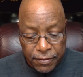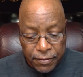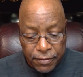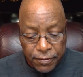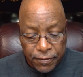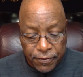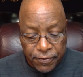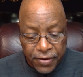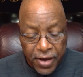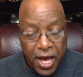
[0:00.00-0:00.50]

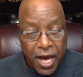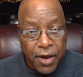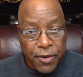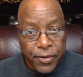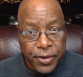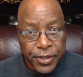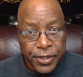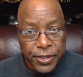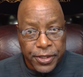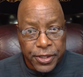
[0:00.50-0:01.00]

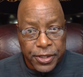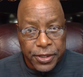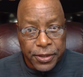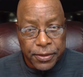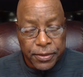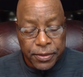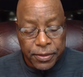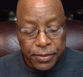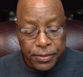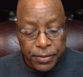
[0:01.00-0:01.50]
virus.
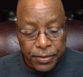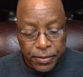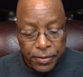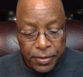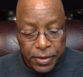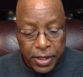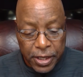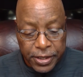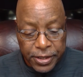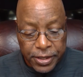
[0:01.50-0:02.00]

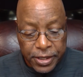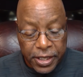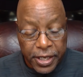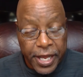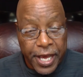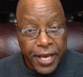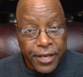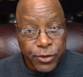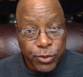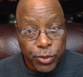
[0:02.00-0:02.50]
It's the
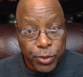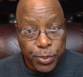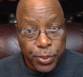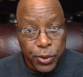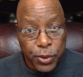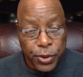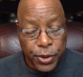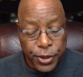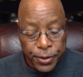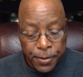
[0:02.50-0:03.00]
last
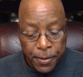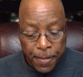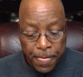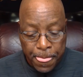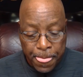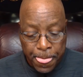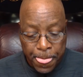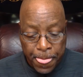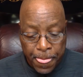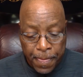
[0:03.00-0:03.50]
report.
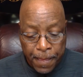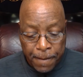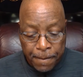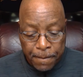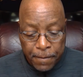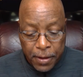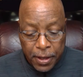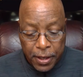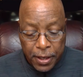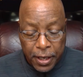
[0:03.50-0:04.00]

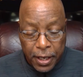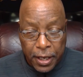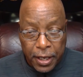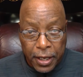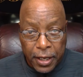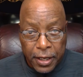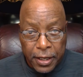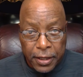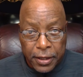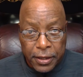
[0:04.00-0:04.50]

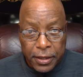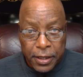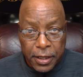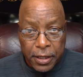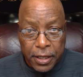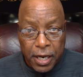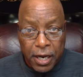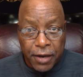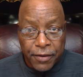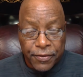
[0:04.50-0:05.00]
And
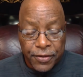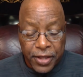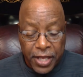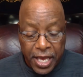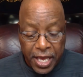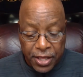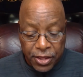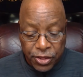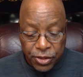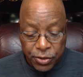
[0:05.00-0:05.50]
of
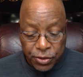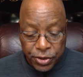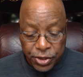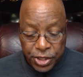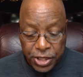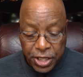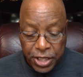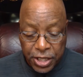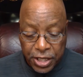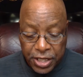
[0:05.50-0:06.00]
that,
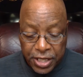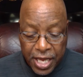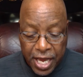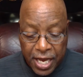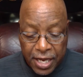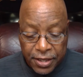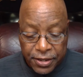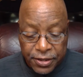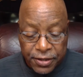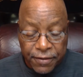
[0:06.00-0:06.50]

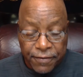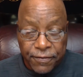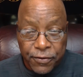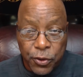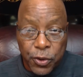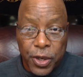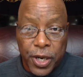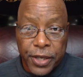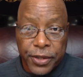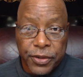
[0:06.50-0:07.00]

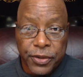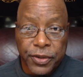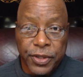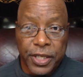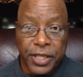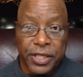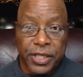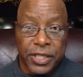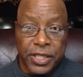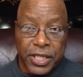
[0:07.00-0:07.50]

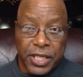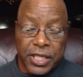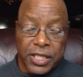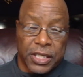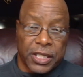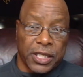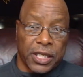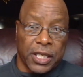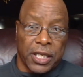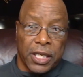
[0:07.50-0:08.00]

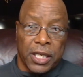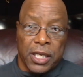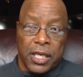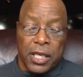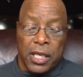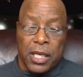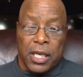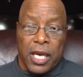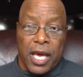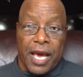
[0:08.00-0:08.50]
13,460
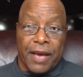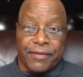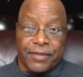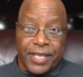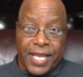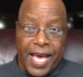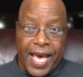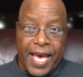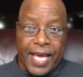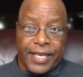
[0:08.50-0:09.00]
have
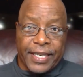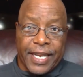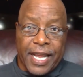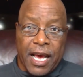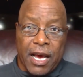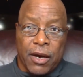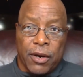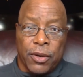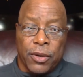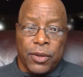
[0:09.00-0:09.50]
died.
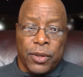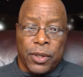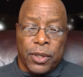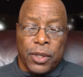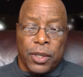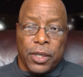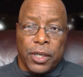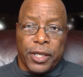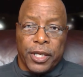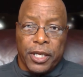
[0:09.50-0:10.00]
Now,
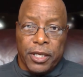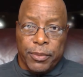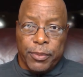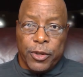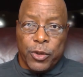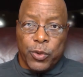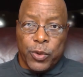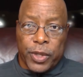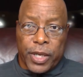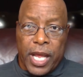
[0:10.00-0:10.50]
hear
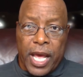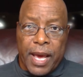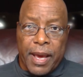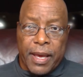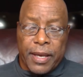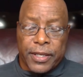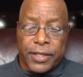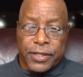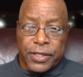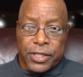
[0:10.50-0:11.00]
me when
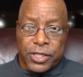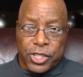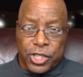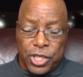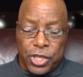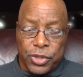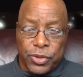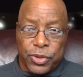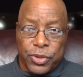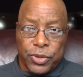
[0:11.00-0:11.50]
I
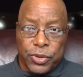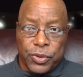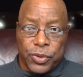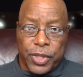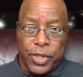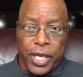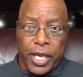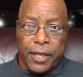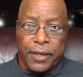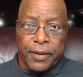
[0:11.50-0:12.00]
tell you
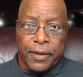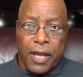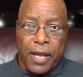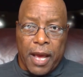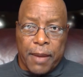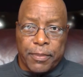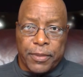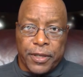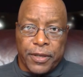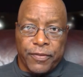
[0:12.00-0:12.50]
that I
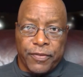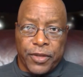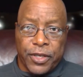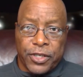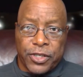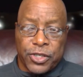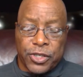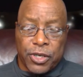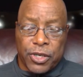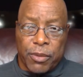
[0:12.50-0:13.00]
believe
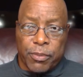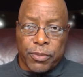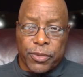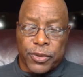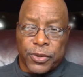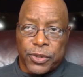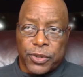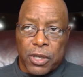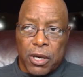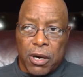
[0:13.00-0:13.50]
these
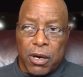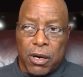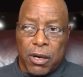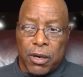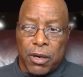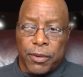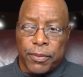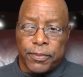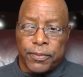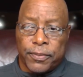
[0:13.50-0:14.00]
numbers are